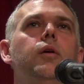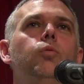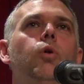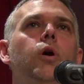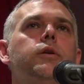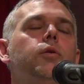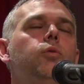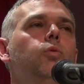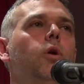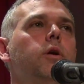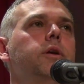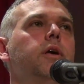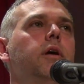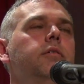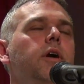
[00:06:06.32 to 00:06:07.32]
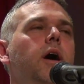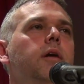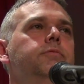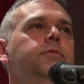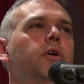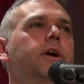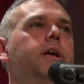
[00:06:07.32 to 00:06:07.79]
what
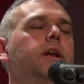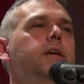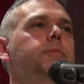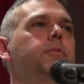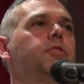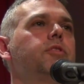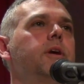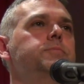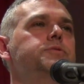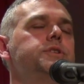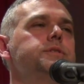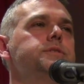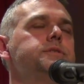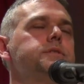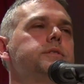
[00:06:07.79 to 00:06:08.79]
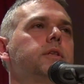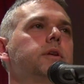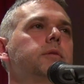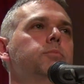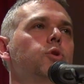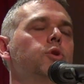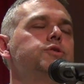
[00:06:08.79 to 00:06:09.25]
are very clear perceptions
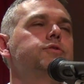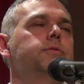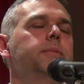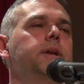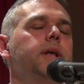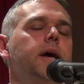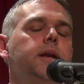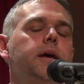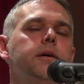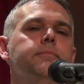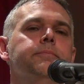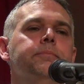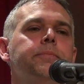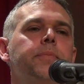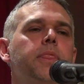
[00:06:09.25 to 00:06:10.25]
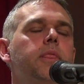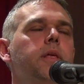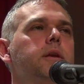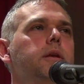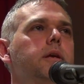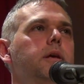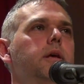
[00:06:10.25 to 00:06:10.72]
that emerge from the data,
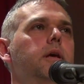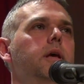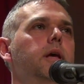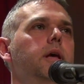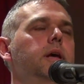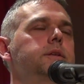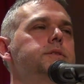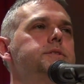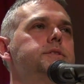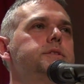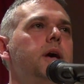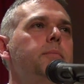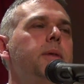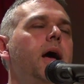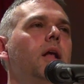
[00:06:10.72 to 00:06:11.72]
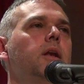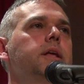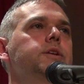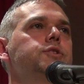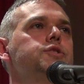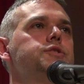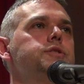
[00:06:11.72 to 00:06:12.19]
that it's somehow
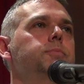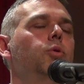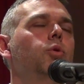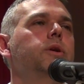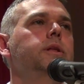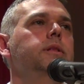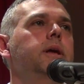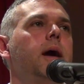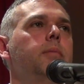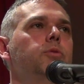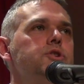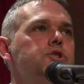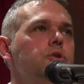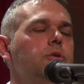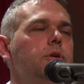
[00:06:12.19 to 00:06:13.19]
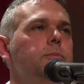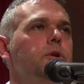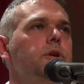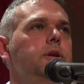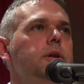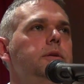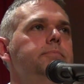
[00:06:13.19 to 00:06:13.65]
linked to supporting the Aboriginal
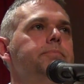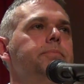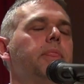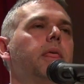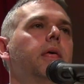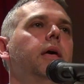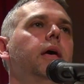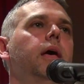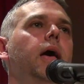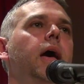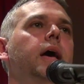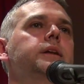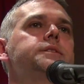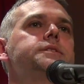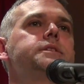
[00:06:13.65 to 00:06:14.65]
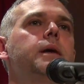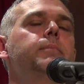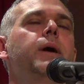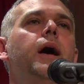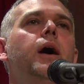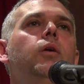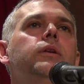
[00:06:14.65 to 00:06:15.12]
community, and it's
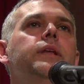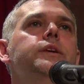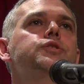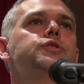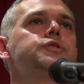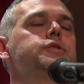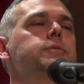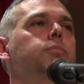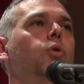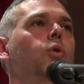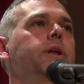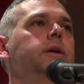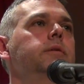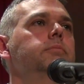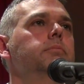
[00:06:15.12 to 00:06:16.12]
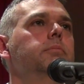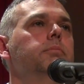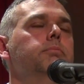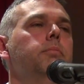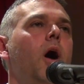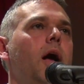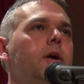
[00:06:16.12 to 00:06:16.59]
somehow linked to supporting
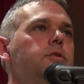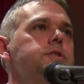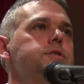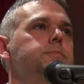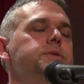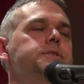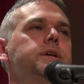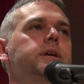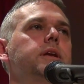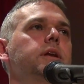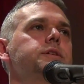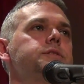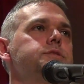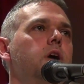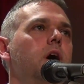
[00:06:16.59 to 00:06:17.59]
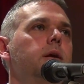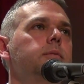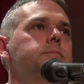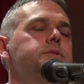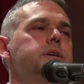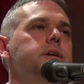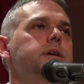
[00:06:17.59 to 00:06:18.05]
migrants, particularly
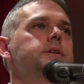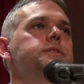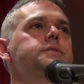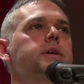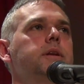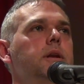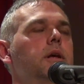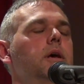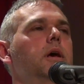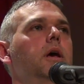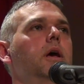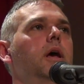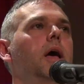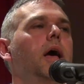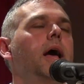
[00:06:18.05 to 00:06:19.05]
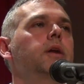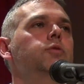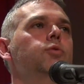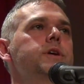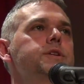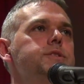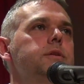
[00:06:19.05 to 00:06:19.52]
asylum seekers,
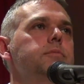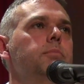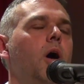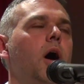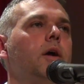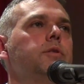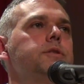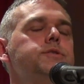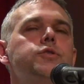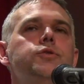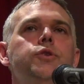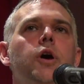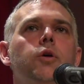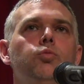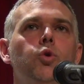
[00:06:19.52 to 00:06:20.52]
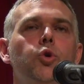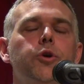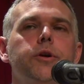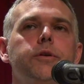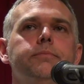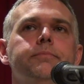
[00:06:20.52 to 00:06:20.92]
and recent migrants who don't work.